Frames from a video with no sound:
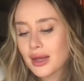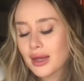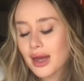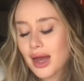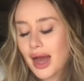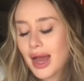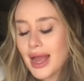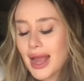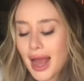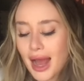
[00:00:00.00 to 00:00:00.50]

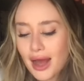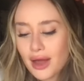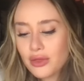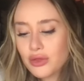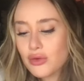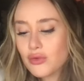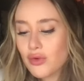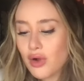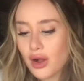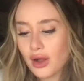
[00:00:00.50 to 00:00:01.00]
I had
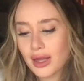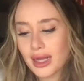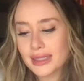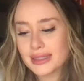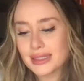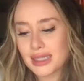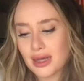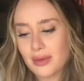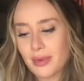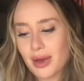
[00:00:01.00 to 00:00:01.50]
the wrong
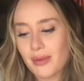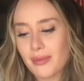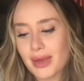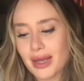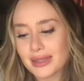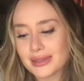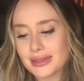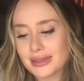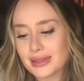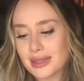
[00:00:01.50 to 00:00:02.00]
idea about
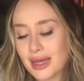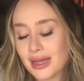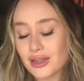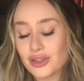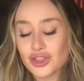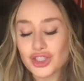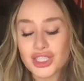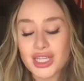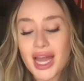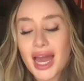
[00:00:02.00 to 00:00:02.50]
masculine
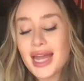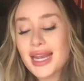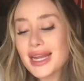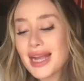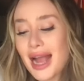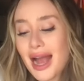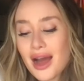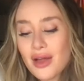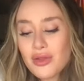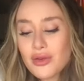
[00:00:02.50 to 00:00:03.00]
energy and I
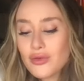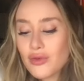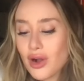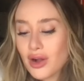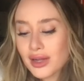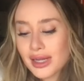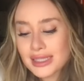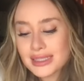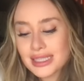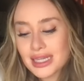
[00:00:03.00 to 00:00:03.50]
had the
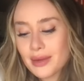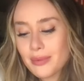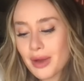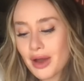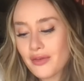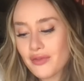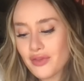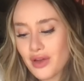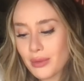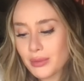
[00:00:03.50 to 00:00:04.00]
wrong idea
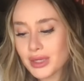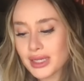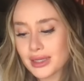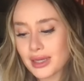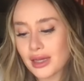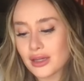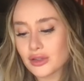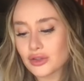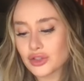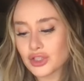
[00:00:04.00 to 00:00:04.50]
about feminine
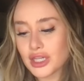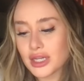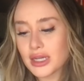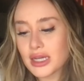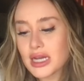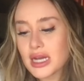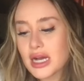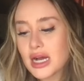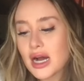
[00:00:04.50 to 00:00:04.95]
energy.